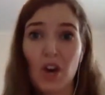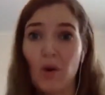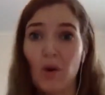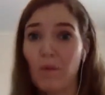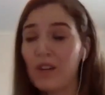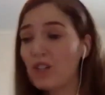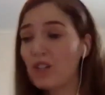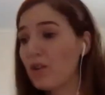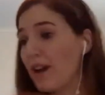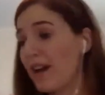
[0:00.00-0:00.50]
we
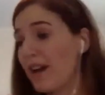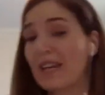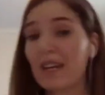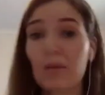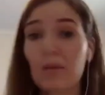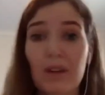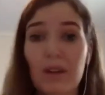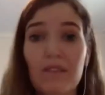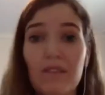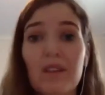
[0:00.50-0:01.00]
try and get
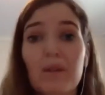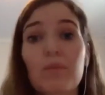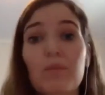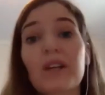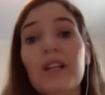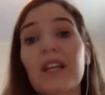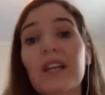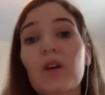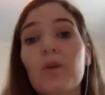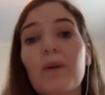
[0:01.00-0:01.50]
rid of them
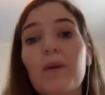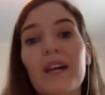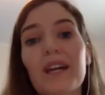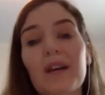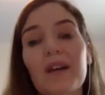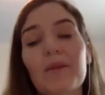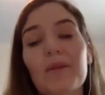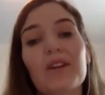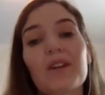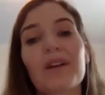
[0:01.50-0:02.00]
really quick
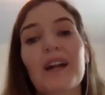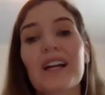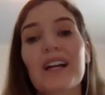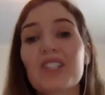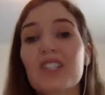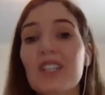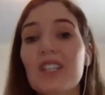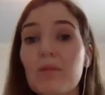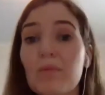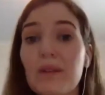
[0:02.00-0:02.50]
and we don't
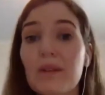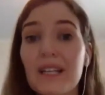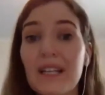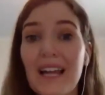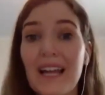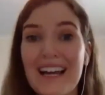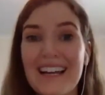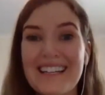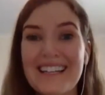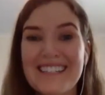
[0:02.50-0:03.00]
actually
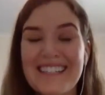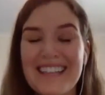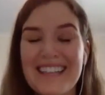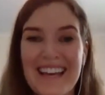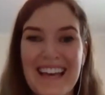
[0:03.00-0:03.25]
realize,